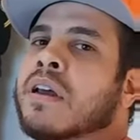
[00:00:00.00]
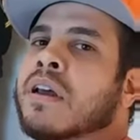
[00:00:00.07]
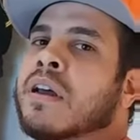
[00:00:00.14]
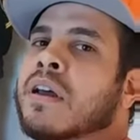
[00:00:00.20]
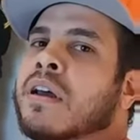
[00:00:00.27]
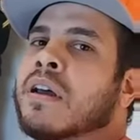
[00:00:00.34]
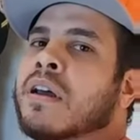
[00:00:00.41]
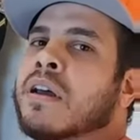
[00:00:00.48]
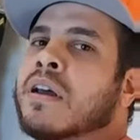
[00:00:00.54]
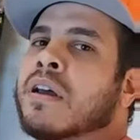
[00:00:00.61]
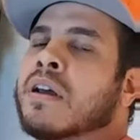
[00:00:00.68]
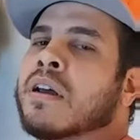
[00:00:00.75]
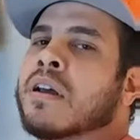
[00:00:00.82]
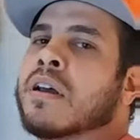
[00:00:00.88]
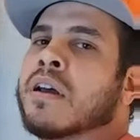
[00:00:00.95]

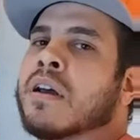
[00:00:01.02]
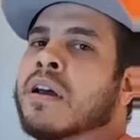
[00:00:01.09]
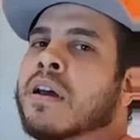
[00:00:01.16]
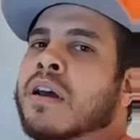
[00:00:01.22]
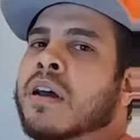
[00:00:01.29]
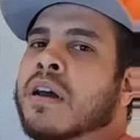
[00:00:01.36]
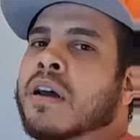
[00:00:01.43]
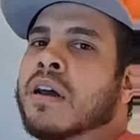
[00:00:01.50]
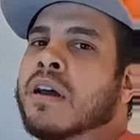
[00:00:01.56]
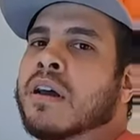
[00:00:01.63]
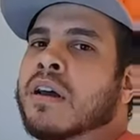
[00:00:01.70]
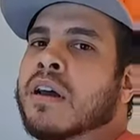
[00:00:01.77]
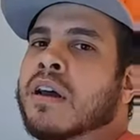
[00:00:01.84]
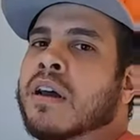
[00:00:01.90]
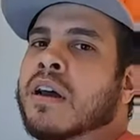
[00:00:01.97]

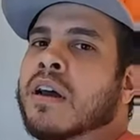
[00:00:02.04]
Nothing is said.